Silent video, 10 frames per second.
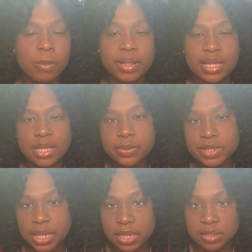I think it was
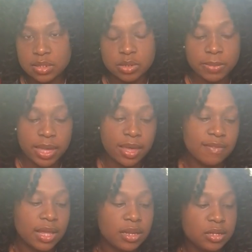Cancer. You may have
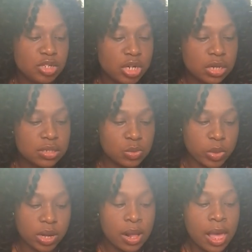that in your chart
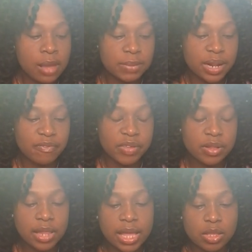somewhere, but I feel
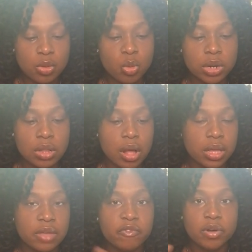like you were
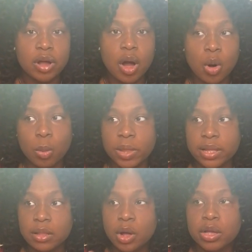longing for home, like
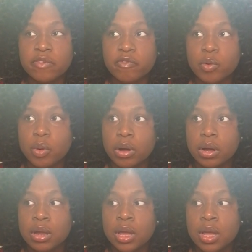longing
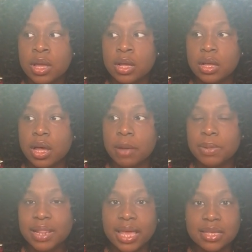for a
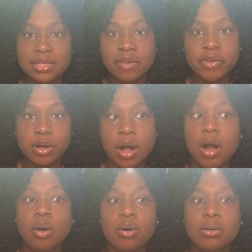place of your
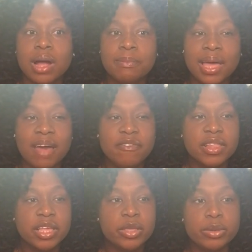own. I mean, I feel
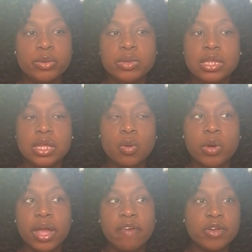like you,
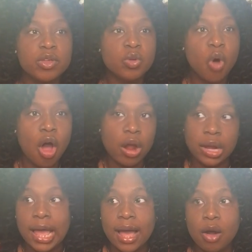wherever you are
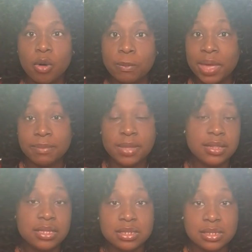now, or maybe
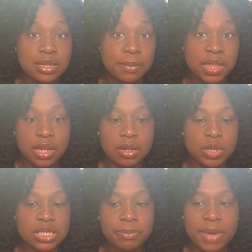this is something in the
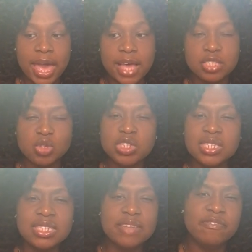recent past, you just
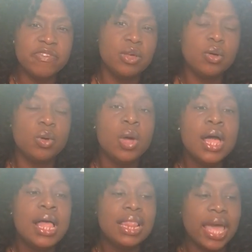didn't feel
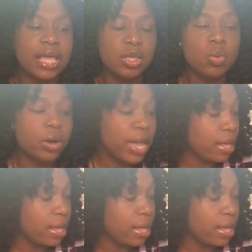like you were at